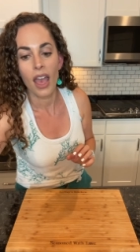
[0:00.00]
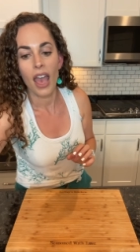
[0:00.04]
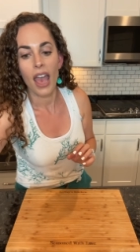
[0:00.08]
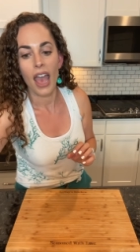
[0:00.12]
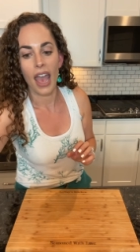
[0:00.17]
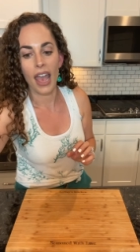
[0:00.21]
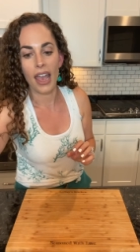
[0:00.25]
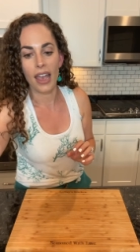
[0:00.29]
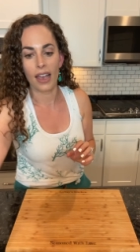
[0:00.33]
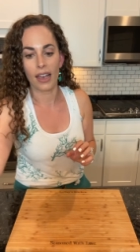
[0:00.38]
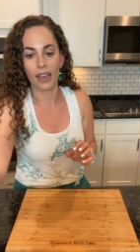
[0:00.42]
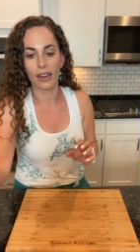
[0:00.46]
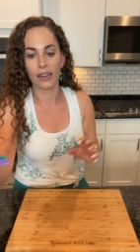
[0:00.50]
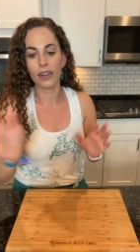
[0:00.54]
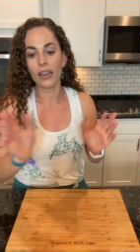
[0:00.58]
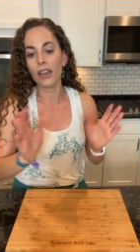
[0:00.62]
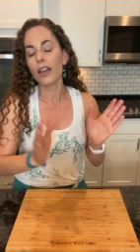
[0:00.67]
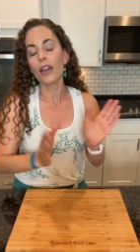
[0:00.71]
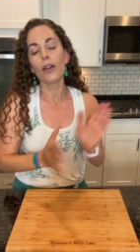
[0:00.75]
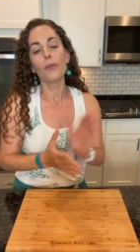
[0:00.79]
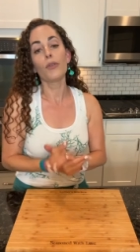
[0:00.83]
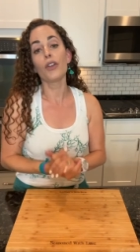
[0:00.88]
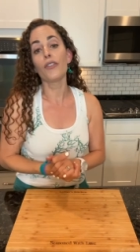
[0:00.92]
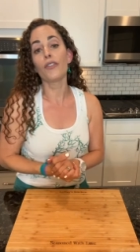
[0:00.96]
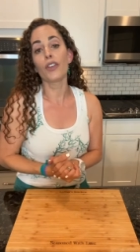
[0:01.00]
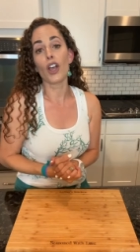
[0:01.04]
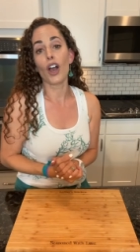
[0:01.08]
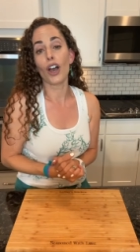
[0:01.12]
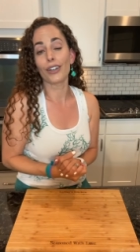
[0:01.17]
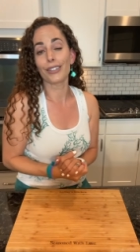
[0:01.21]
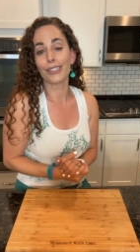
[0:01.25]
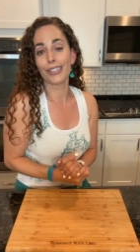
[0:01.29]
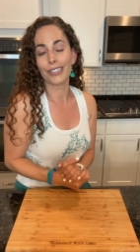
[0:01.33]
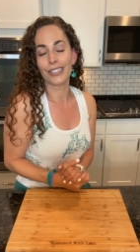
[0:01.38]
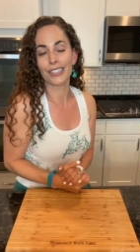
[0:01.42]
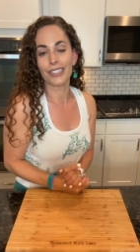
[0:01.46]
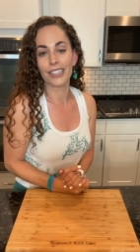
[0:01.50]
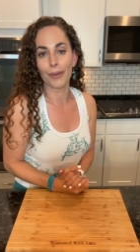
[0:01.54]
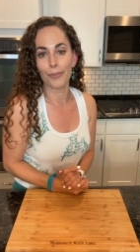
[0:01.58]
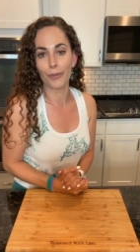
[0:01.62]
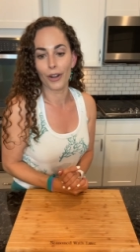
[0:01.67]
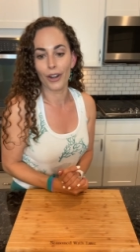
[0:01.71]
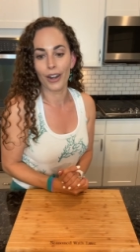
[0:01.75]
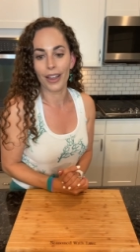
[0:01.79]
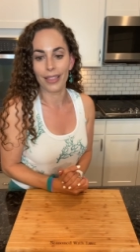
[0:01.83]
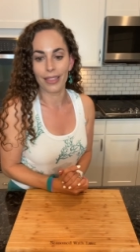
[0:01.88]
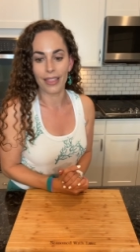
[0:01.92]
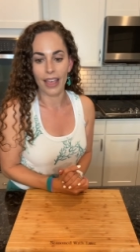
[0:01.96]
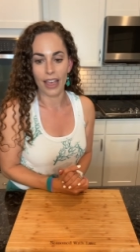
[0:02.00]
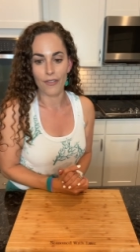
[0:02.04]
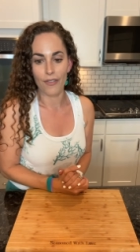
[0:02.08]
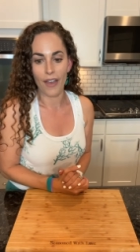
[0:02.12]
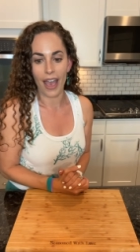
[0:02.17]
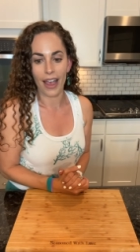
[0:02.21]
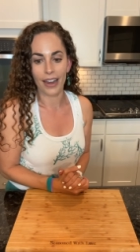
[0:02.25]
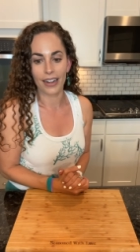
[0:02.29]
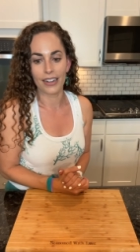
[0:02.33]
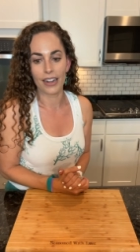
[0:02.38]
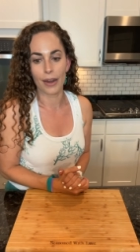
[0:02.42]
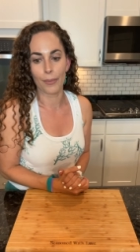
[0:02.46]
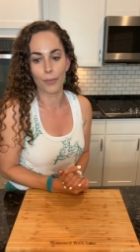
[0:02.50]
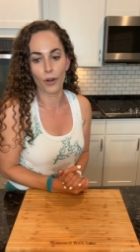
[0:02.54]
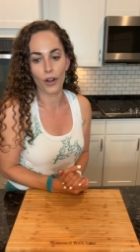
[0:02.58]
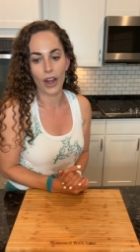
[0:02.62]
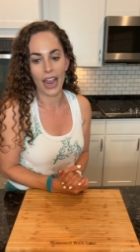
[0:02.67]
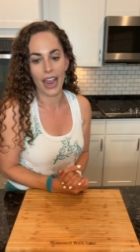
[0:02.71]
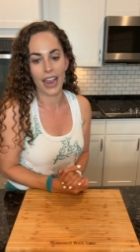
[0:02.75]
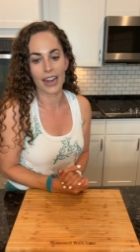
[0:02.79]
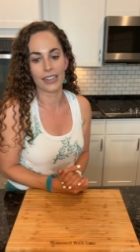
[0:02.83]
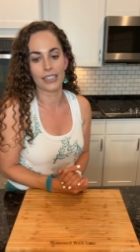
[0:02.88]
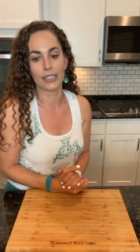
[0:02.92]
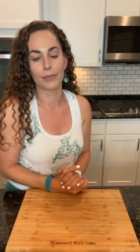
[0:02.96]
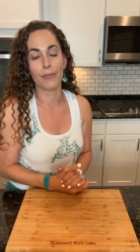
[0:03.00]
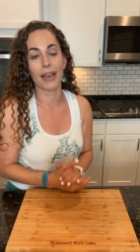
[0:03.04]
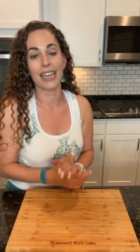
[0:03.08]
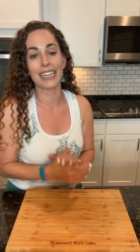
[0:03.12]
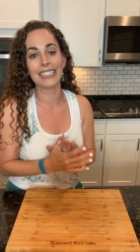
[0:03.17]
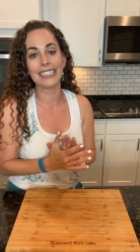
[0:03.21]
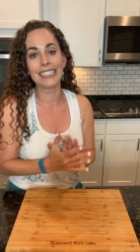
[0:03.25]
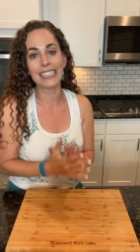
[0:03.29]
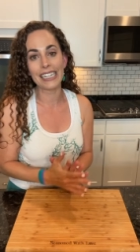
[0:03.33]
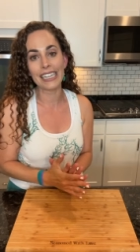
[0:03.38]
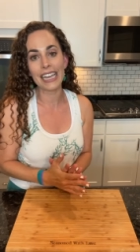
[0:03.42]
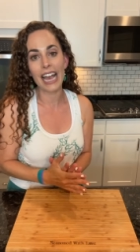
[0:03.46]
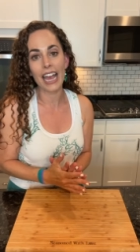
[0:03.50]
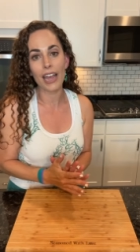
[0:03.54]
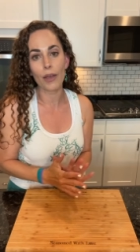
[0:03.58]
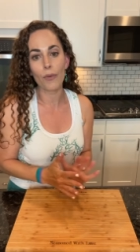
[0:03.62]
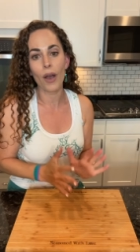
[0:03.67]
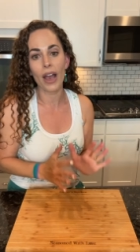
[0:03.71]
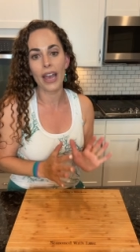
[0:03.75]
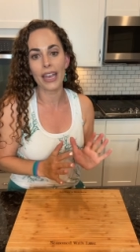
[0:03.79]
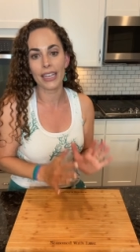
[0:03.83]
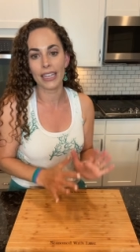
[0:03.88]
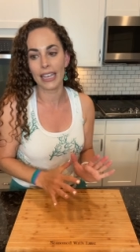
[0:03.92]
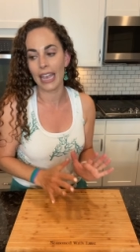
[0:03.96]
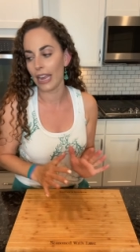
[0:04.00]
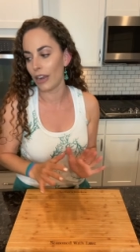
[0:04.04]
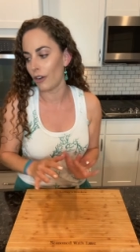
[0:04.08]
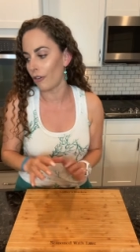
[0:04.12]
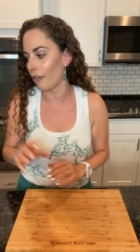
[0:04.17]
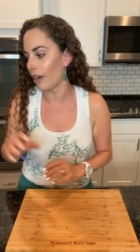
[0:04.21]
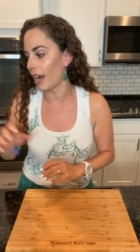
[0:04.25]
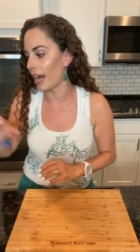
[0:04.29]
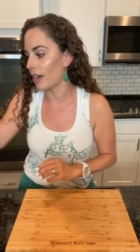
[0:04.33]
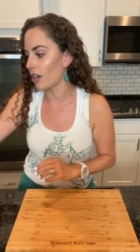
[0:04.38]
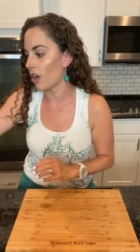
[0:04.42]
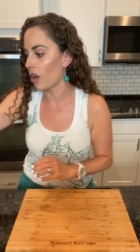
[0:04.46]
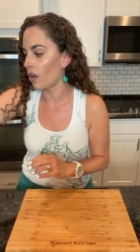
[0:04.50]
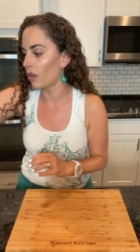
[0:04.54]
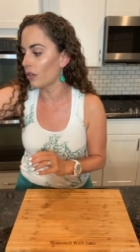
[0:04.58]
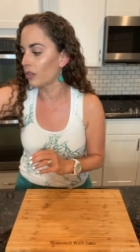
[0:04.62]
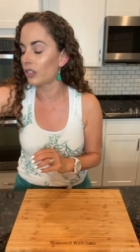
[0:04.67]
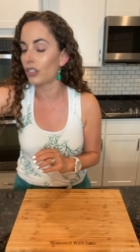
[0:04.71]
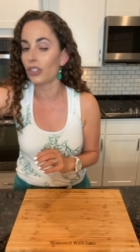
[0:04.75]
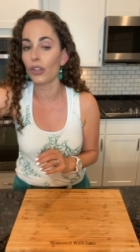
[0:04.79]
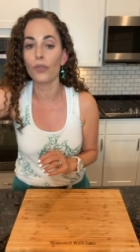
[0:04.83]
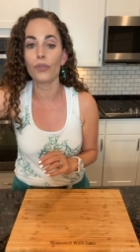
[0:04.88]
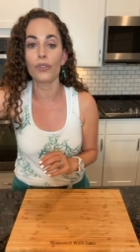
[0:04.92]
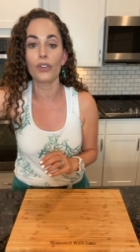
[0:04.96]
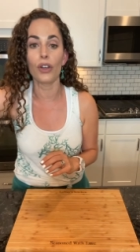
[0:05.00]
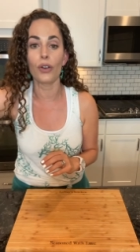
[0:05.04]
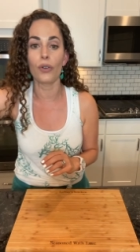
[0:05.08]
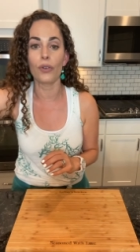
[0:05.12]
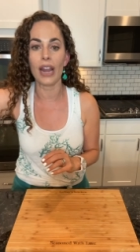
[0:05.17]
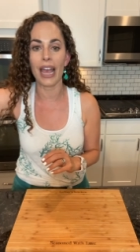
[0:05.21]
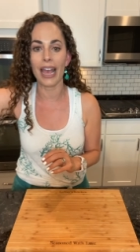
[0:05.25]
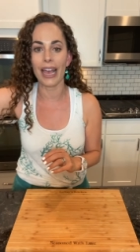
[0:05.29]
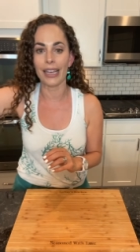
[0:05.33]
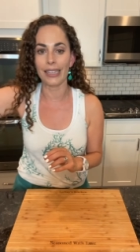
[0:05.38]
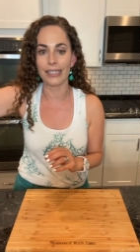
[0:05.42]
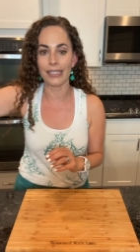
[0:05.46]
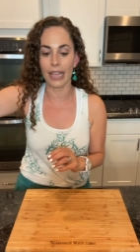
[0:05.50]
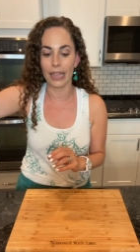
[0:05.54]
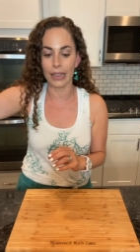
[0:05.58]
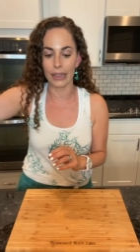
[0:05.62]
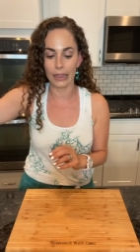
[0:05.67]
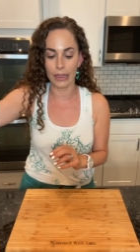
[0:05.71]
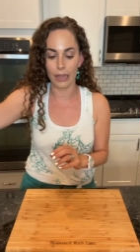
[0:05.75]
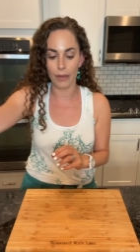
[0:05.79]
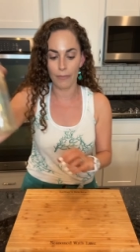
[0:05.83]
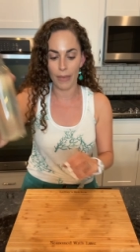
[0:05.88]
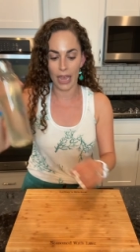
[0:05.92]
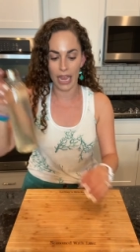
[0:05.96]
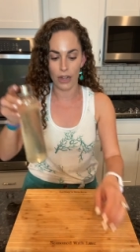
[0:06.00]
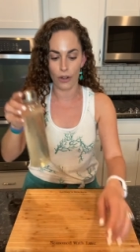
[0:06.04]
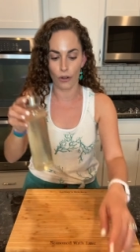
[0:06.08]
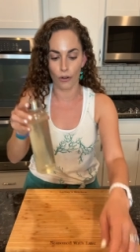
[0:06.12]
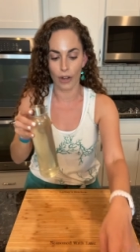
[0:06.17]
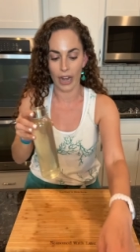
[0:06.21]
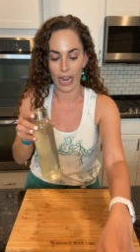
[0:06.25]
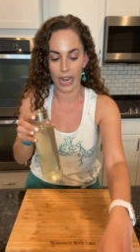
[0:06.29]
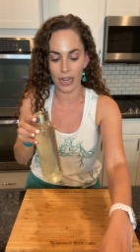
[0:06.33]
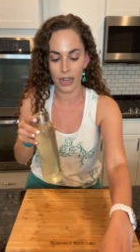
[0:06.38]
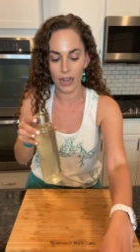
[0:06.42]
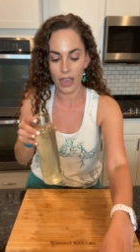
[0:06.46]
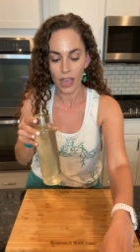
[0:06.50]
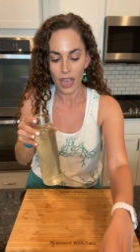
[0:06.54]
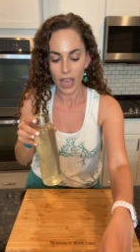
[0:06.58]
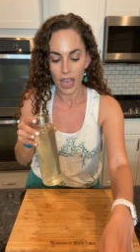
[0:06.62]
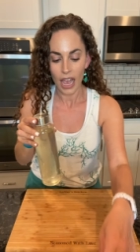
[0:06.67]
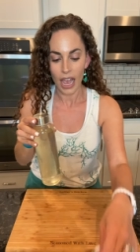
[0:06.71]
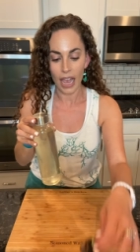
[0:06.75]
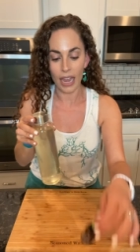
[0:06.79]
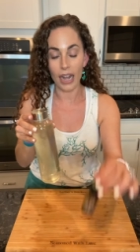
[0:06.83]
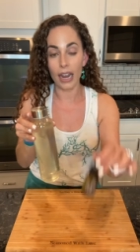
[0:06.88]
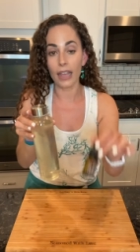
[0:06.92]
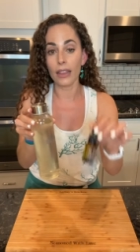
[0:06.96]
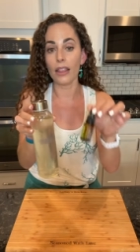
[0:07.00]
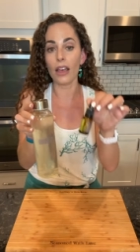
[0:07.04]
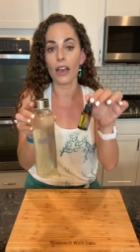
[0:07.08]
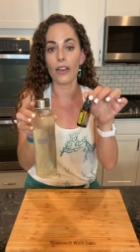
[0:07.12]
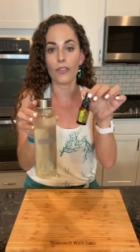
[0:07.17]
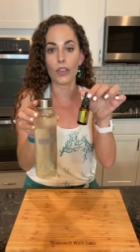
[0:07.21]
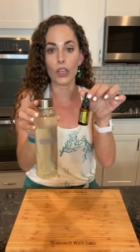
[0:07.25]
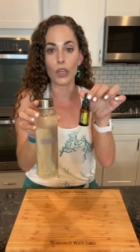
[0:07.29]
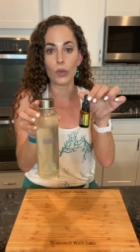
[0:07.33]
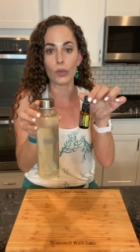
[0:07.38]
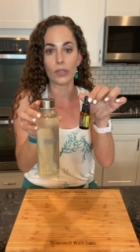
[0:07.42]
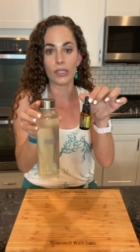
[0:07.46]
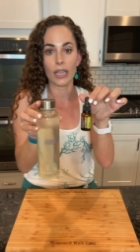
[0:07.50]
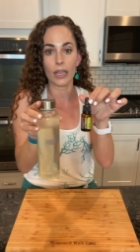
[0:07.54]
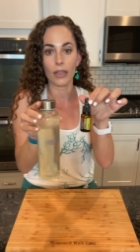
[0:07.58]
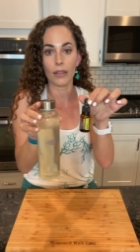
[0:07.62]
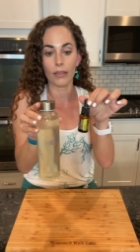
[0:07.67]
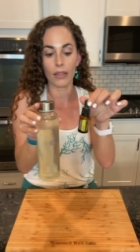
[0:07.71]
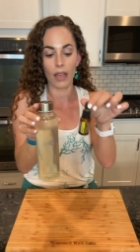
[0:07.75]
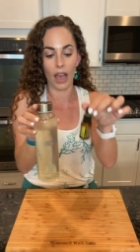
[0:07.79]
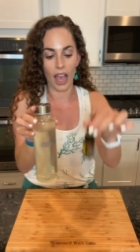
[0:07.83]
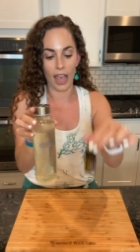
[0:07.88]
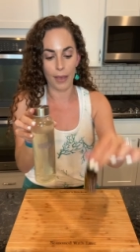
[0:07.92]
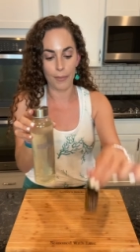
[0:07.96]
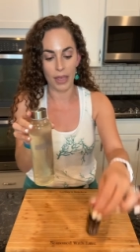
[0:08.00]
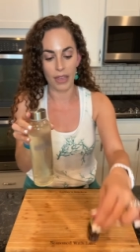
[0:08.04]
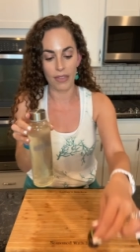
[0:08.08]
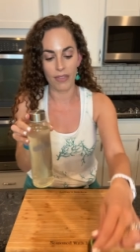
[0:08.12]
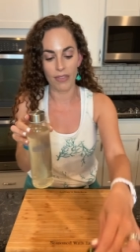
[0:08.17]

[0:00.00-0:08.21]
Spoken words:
And moving on to summer life hack number 8 is my DIY Gatorade, also known as LaMayderade. And I love using lime in